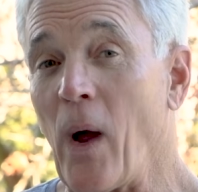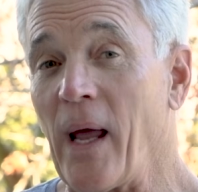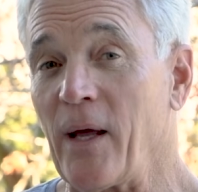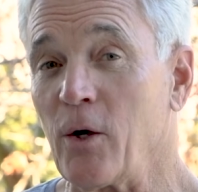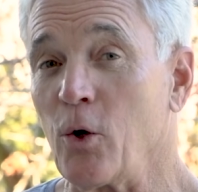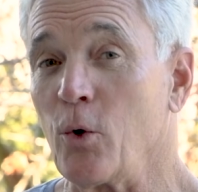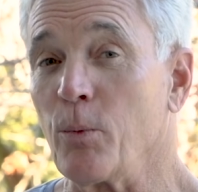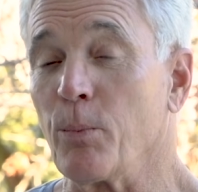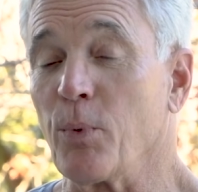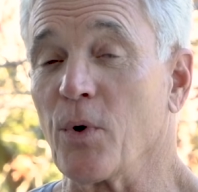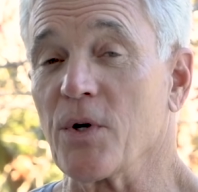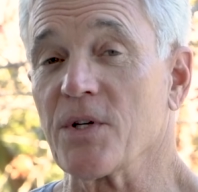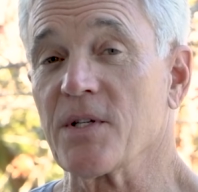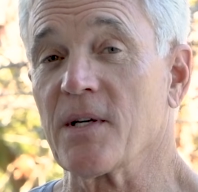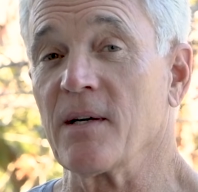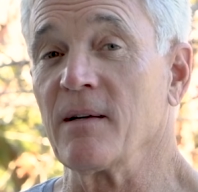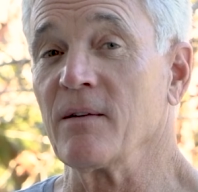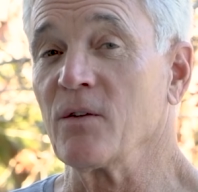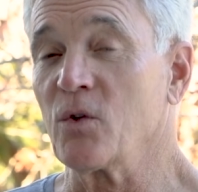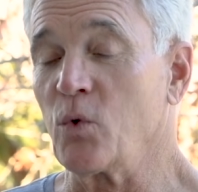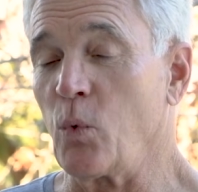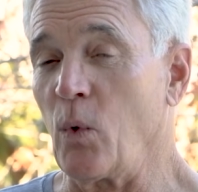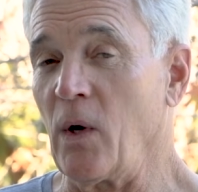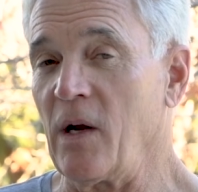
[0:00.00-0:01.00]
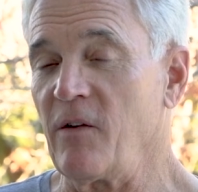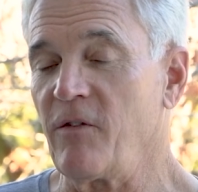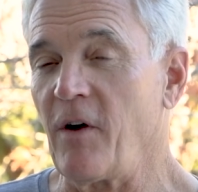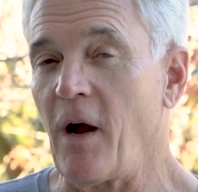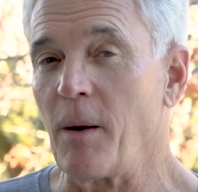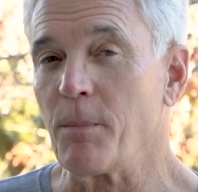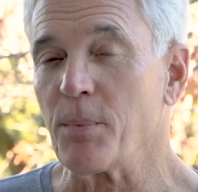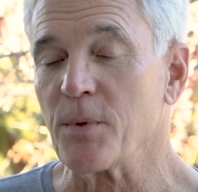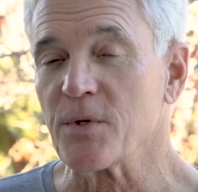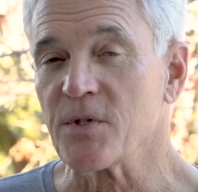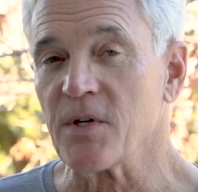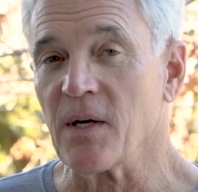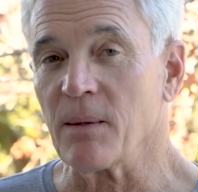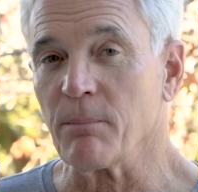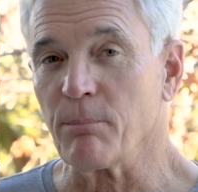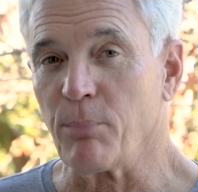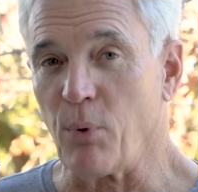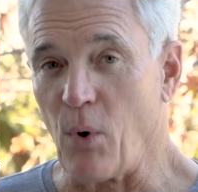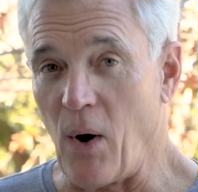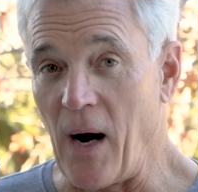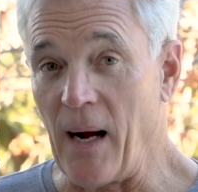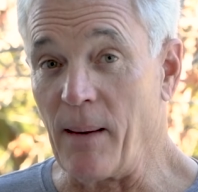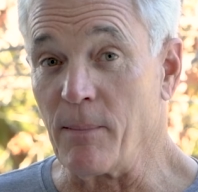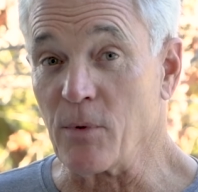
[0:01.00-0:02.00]
Wagyu brisket and 25%
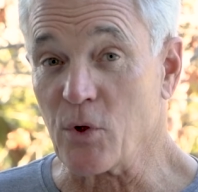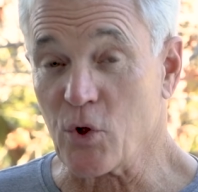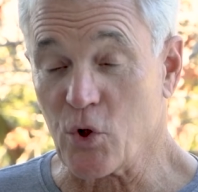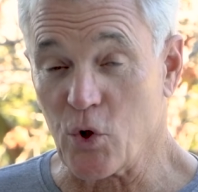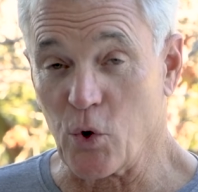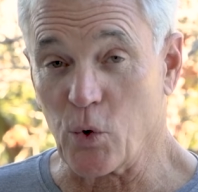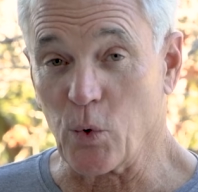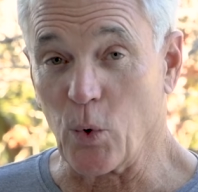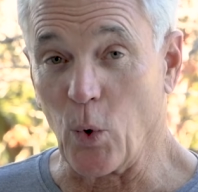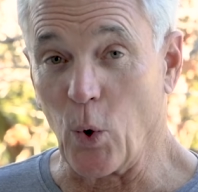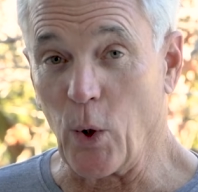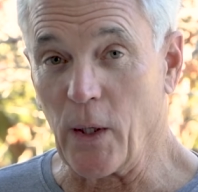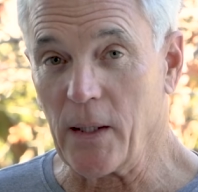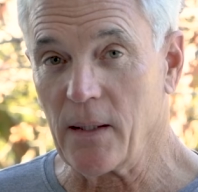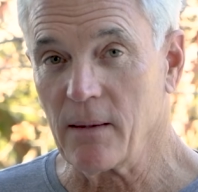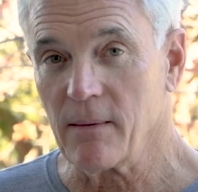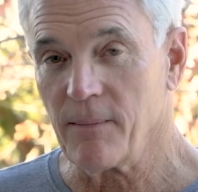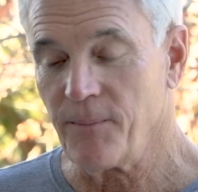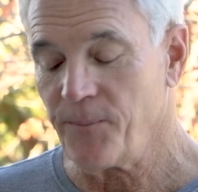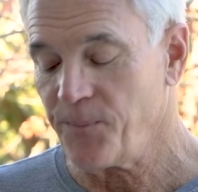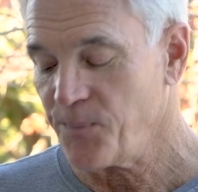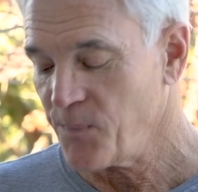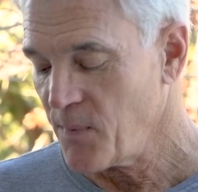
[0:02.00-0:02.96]
prime sirloin.